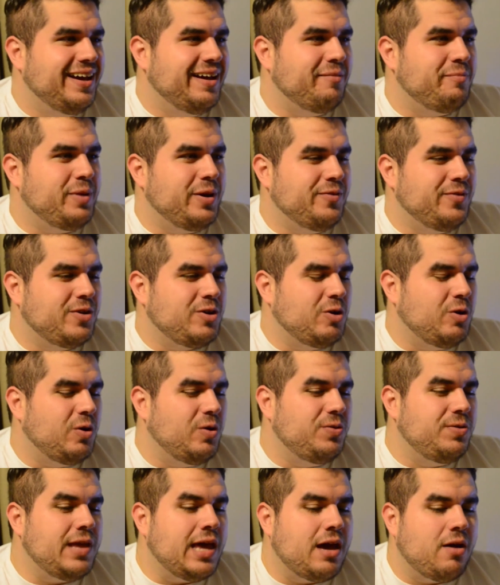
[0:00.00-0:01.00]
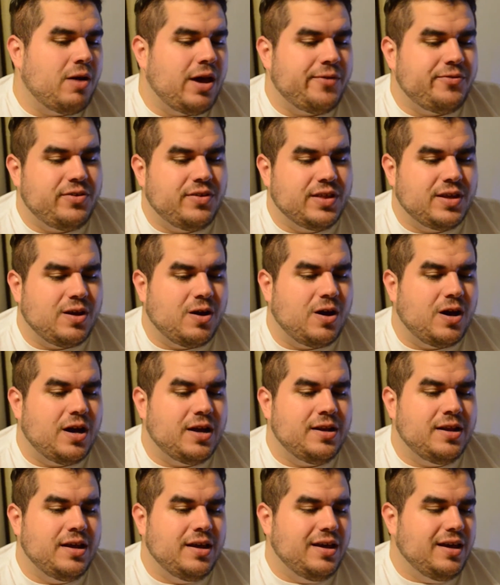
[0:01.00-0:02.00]
bit of a cold now after the
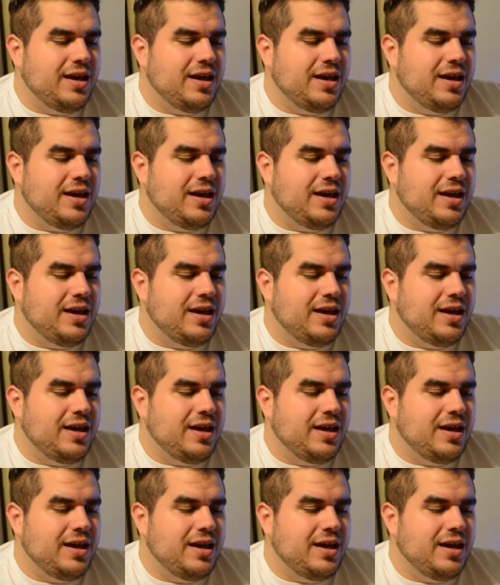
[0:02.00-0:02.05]
con,